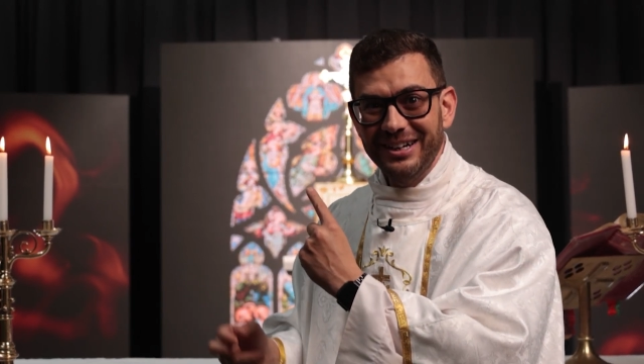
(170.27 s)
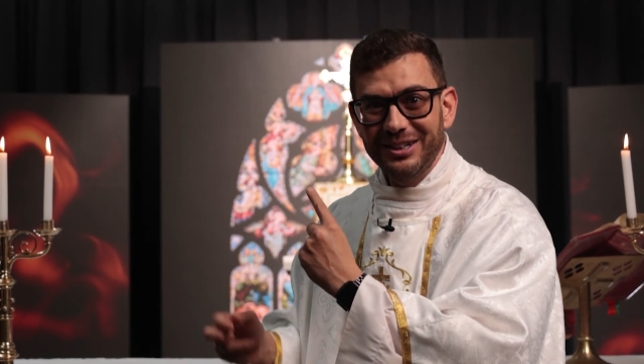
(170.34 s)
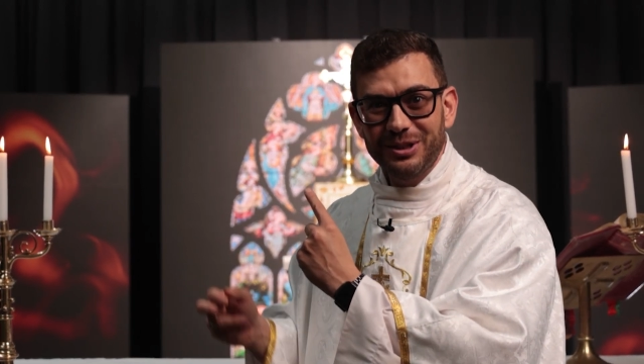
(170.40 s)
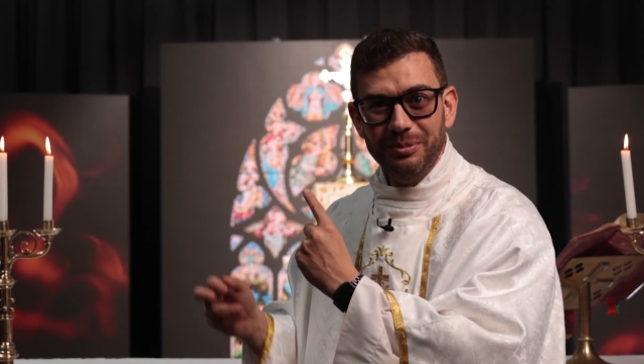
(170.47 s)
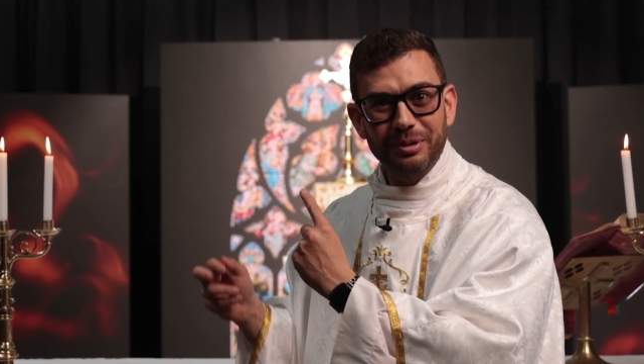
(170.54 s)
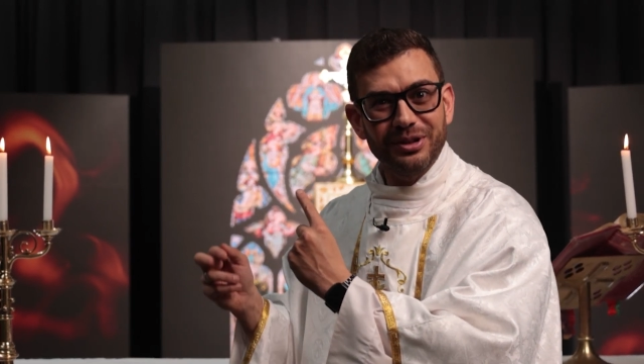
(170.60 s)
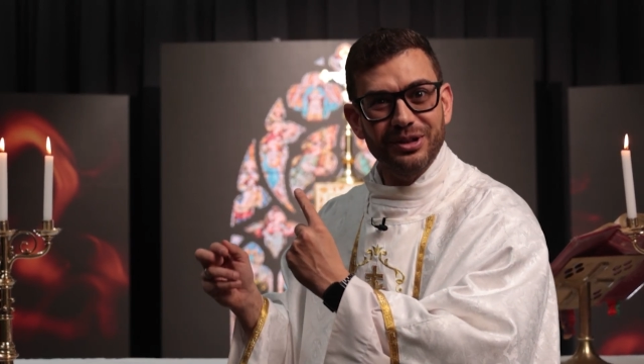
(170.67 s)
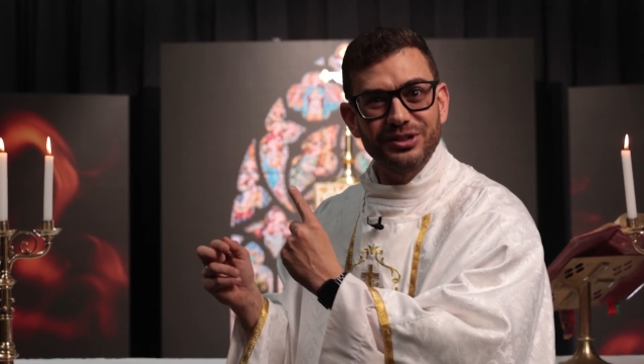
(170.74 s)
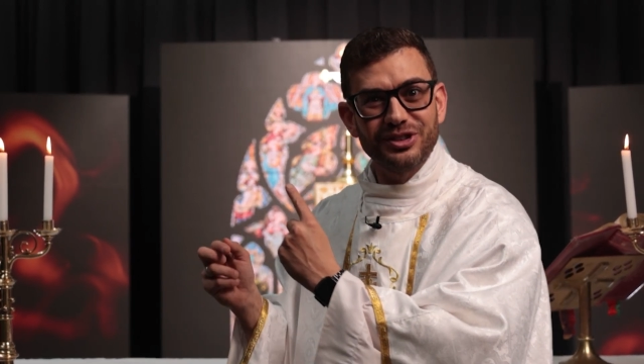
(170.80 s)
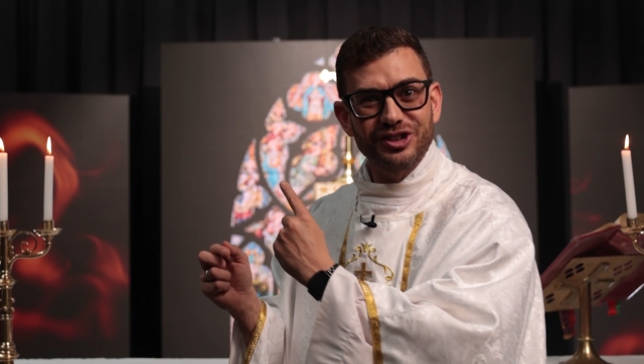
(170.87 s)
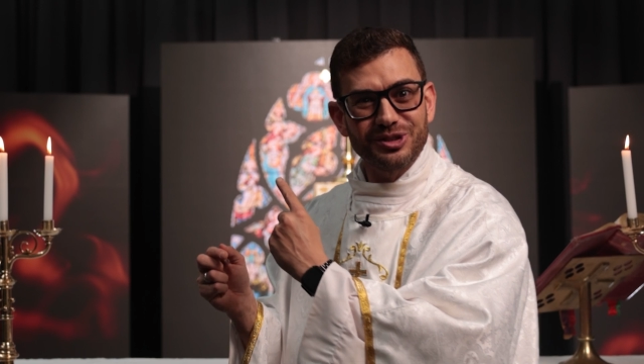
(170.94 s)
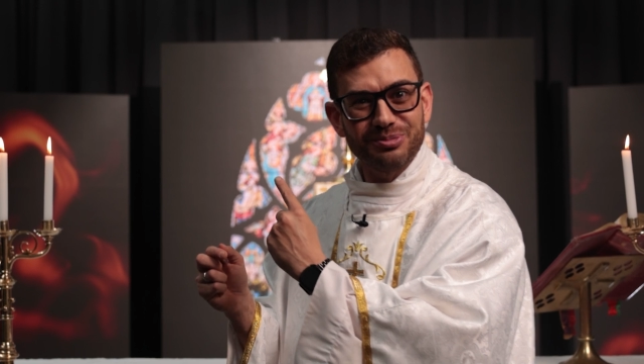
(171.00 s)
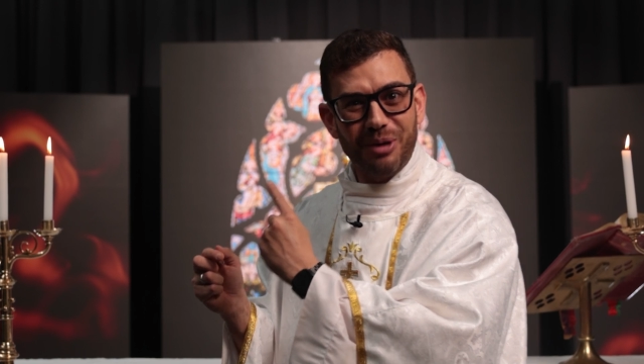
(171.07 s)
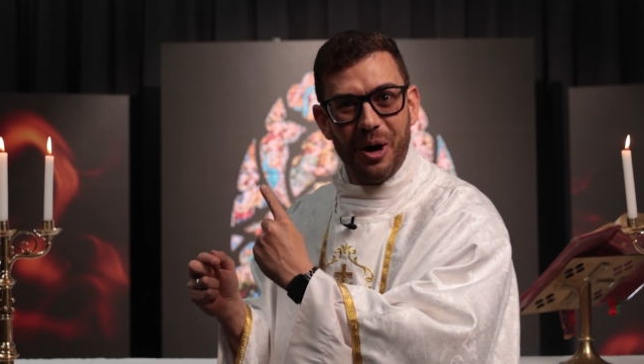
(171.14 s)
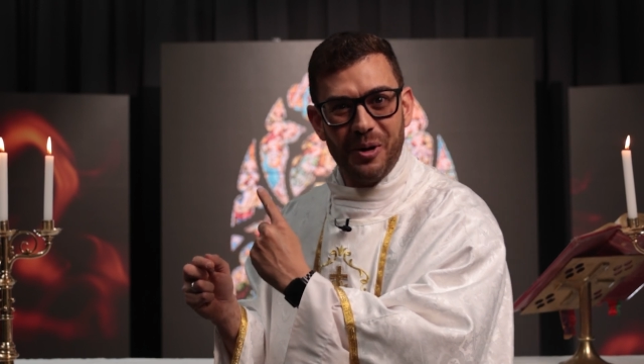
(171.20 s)
to put on
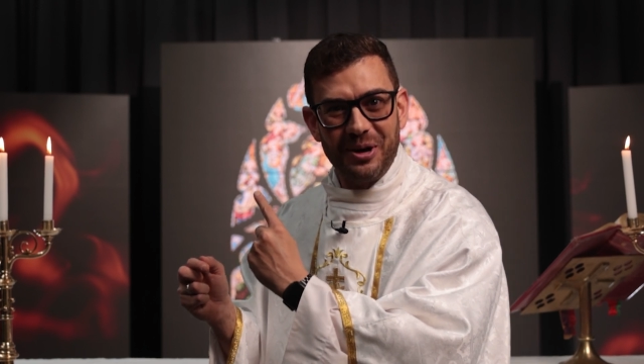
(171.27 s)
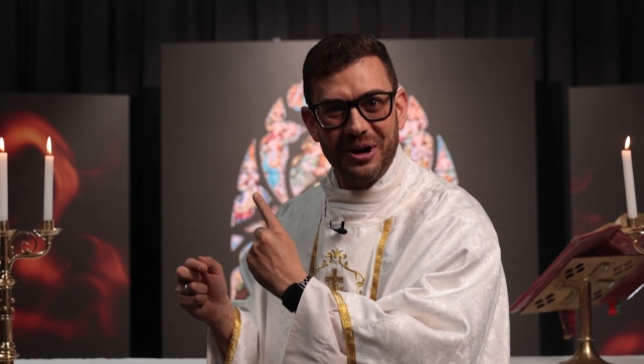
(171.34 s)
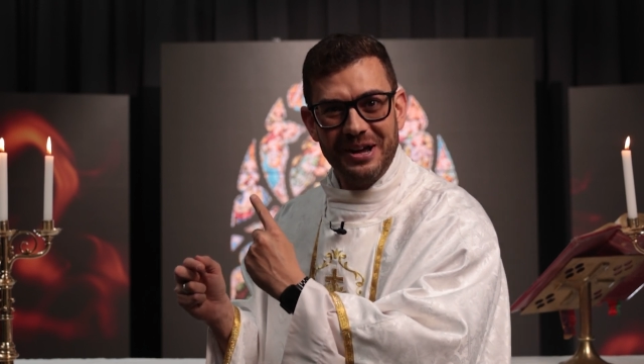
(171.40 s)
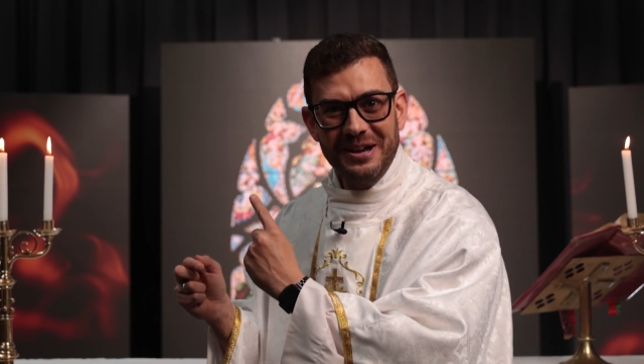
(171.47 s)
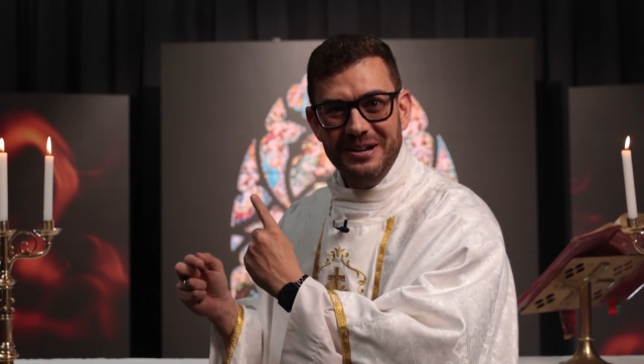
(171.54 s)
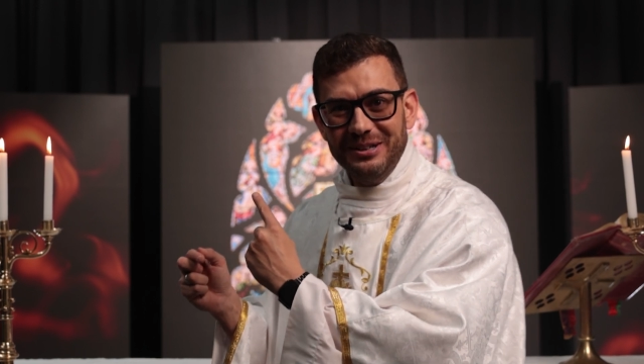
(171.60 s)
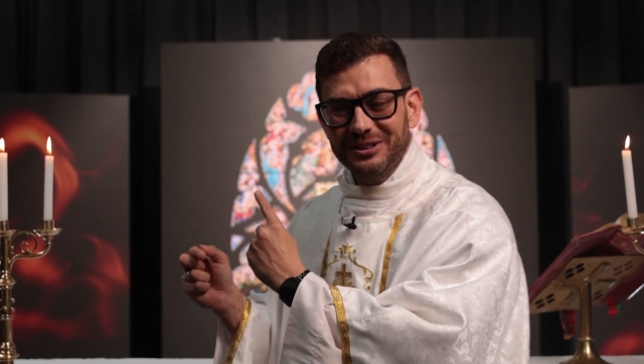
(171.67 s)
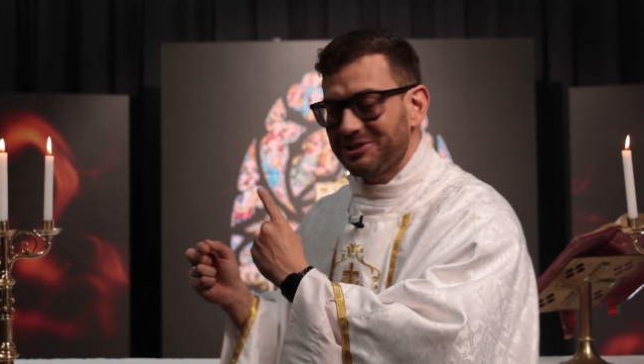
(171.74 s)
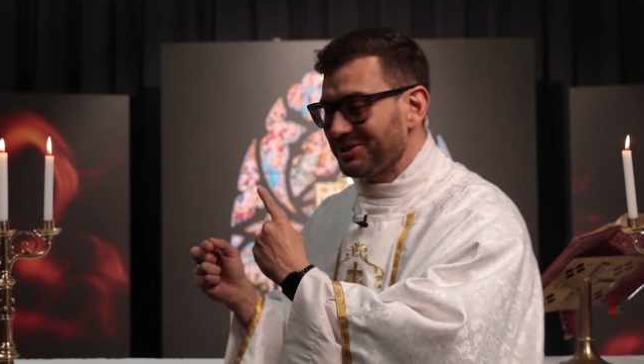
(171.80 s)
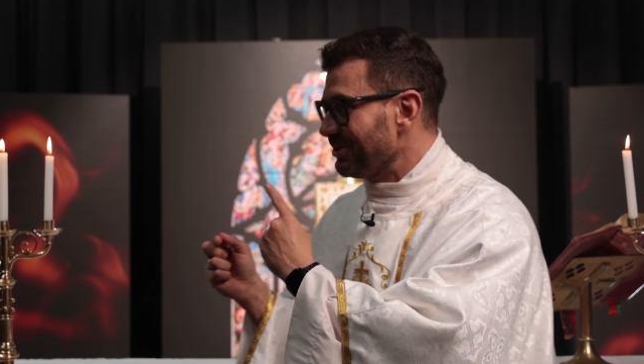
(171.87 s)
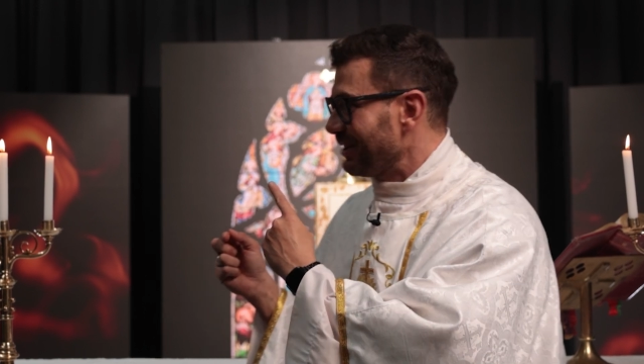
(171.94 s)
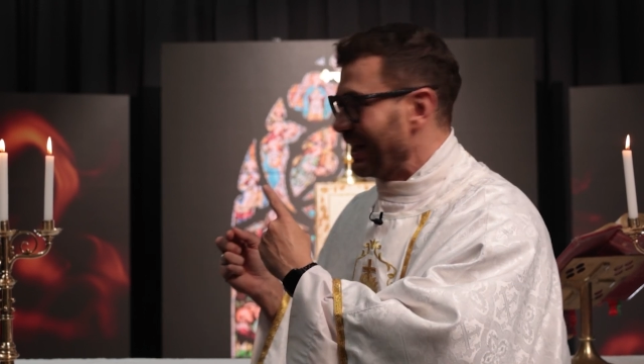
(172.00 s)
smoke, so